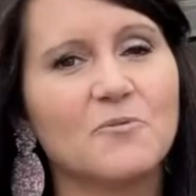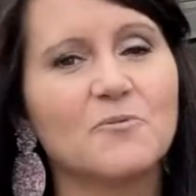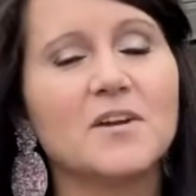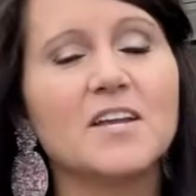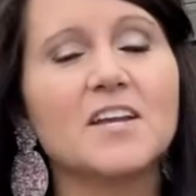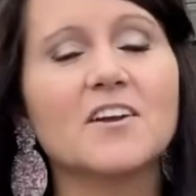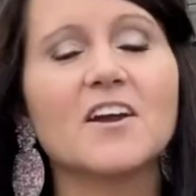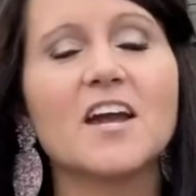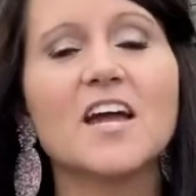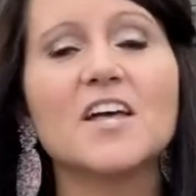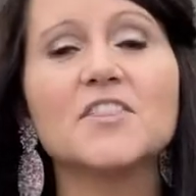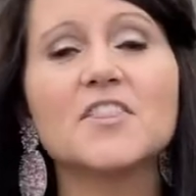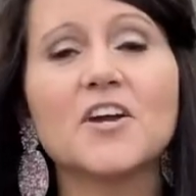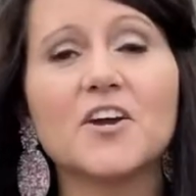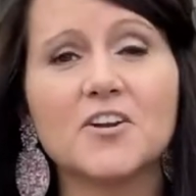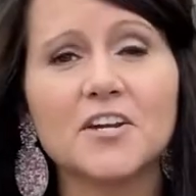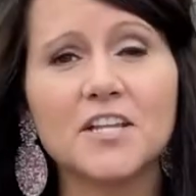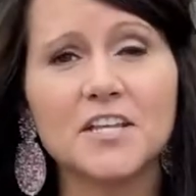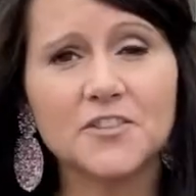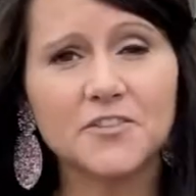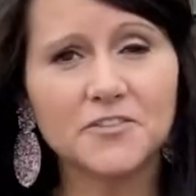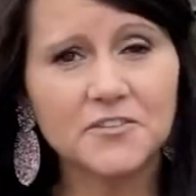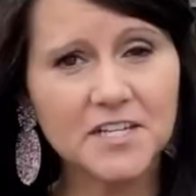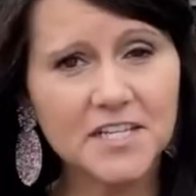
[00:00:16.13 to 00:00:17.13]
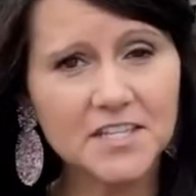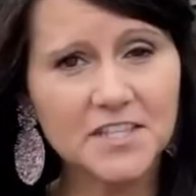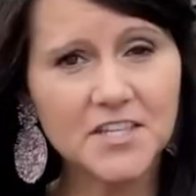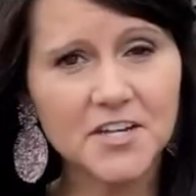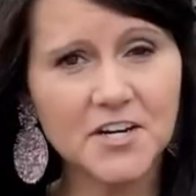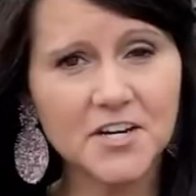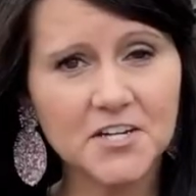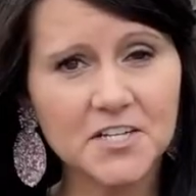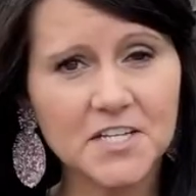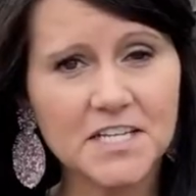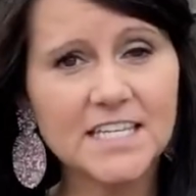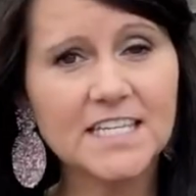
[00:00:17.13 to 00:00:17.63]
We are at
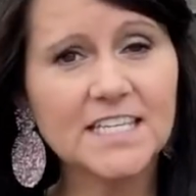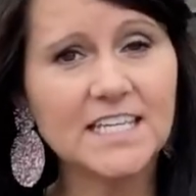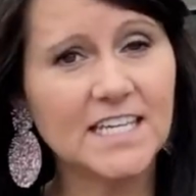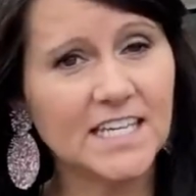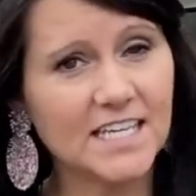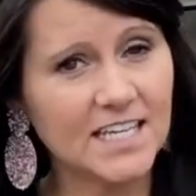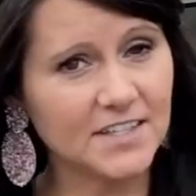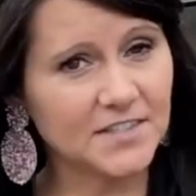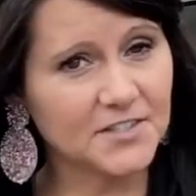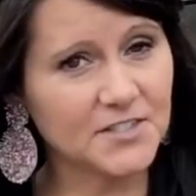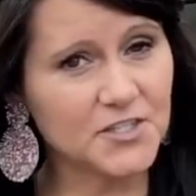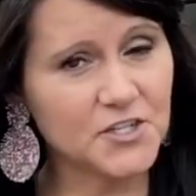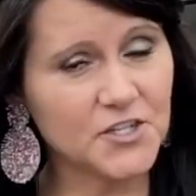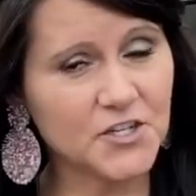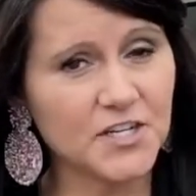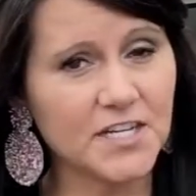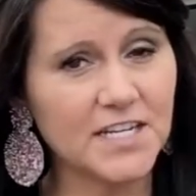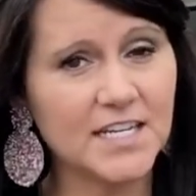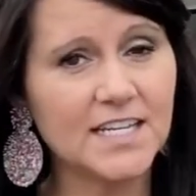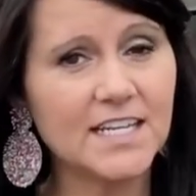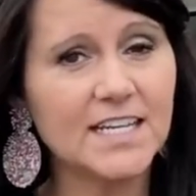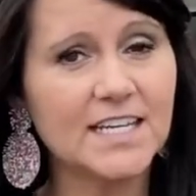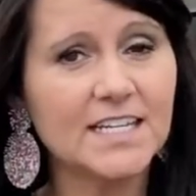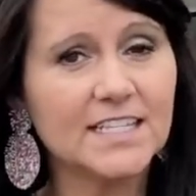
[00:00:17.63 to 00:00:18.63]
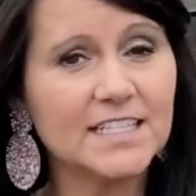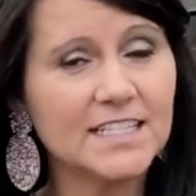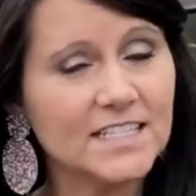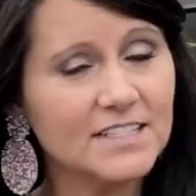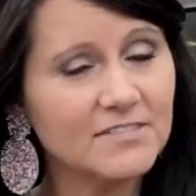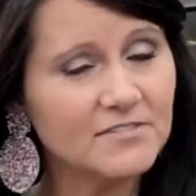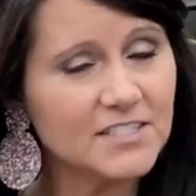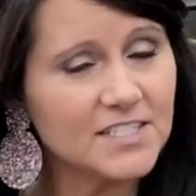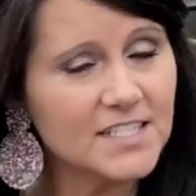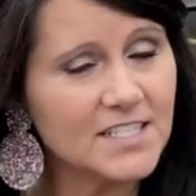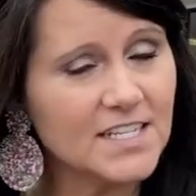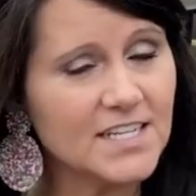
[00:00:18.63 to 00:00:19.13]
3330 Keith Street in
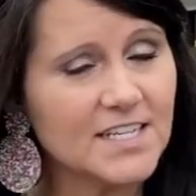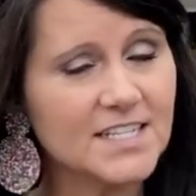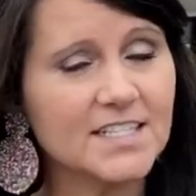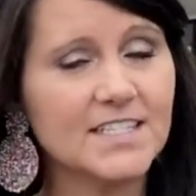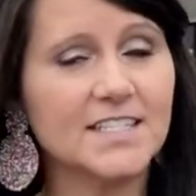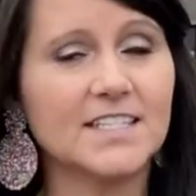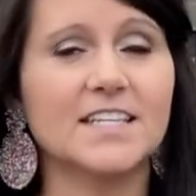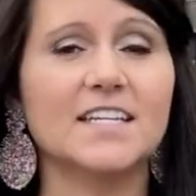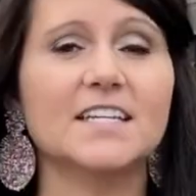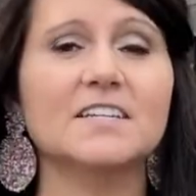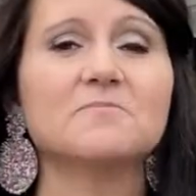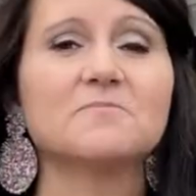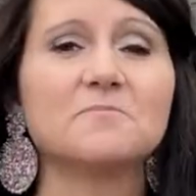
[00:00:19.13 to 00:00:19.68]
Cleveland, Tennessee.